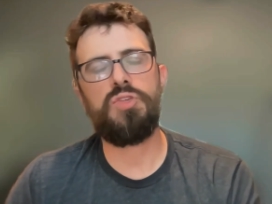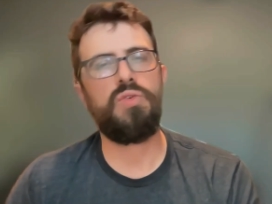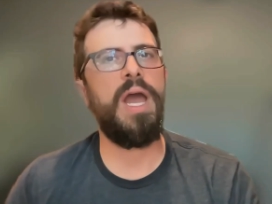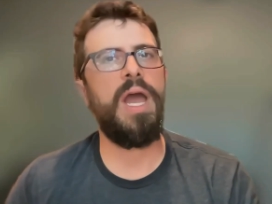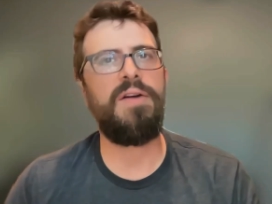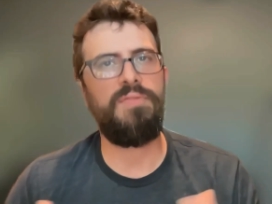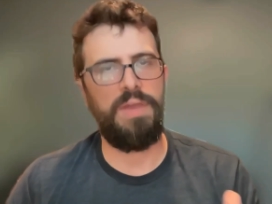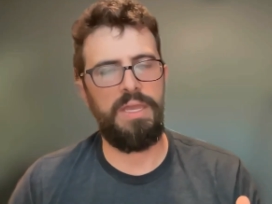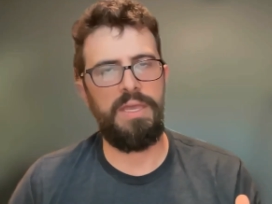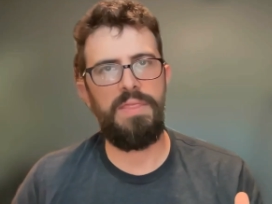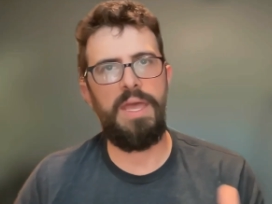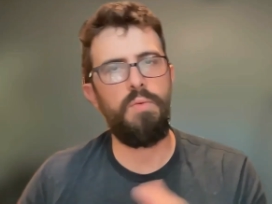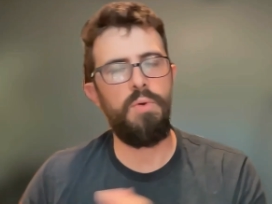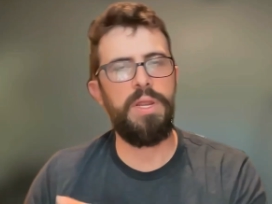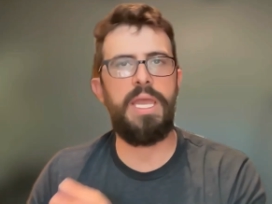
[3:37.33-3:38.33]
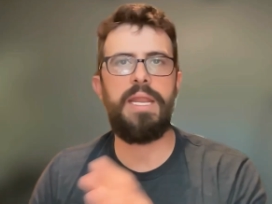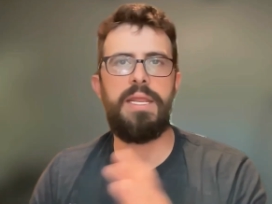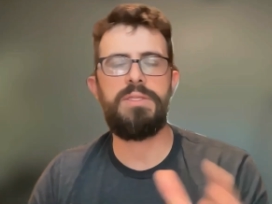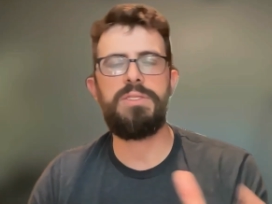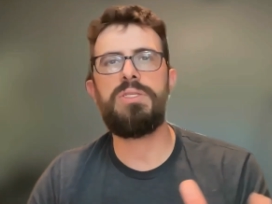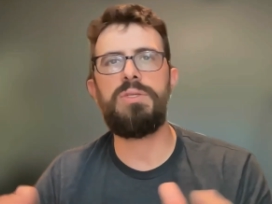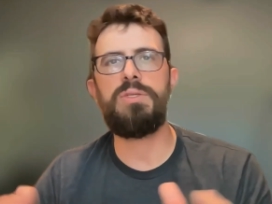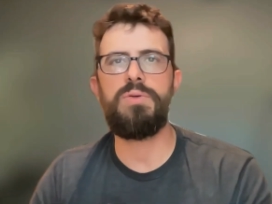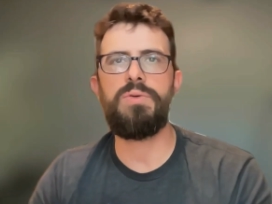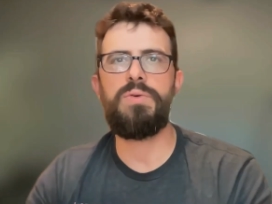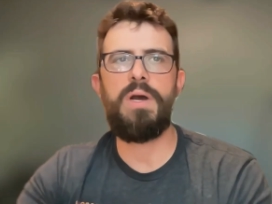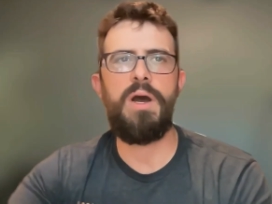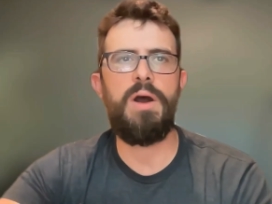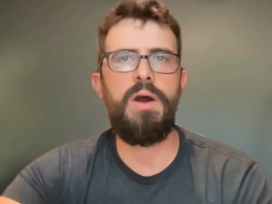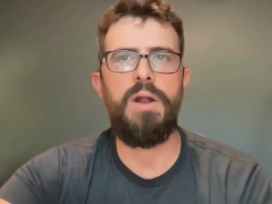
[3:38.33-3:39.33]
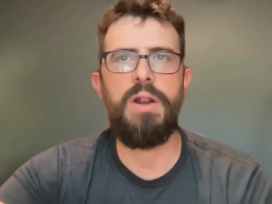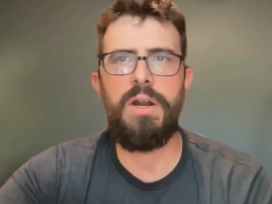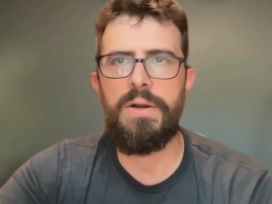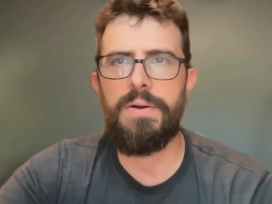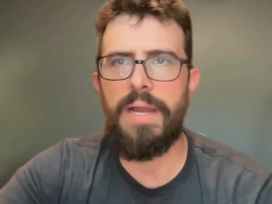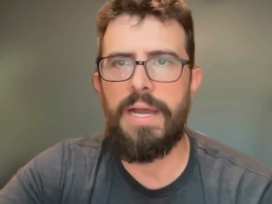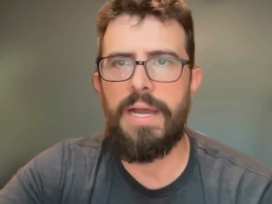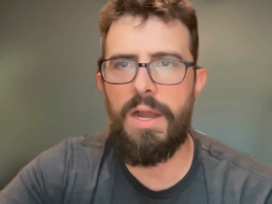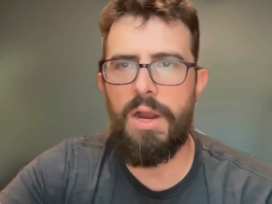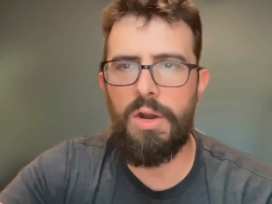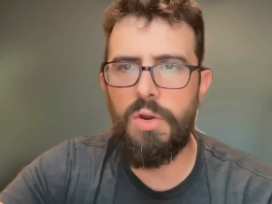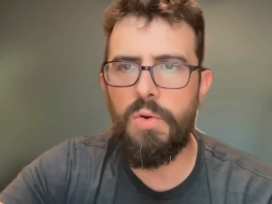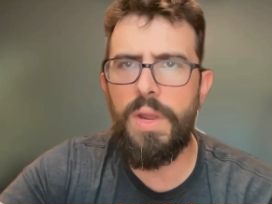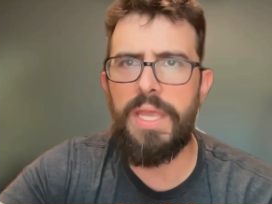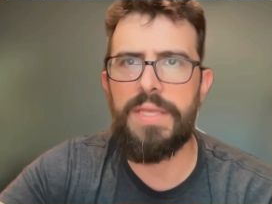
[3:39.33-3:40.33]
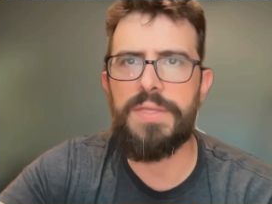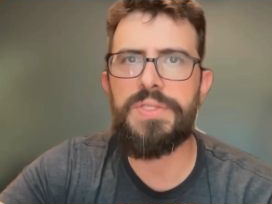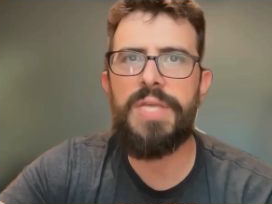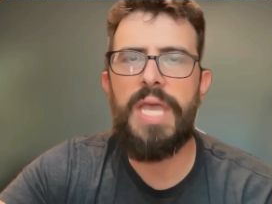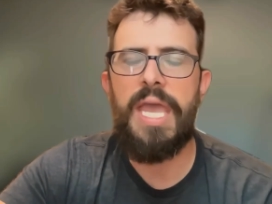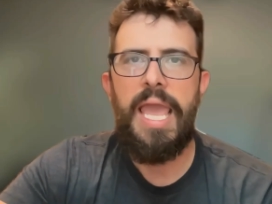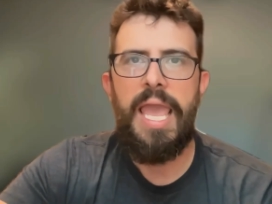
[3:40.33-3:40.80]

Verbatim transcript: traffic that we're getting to our, uh, our quiz.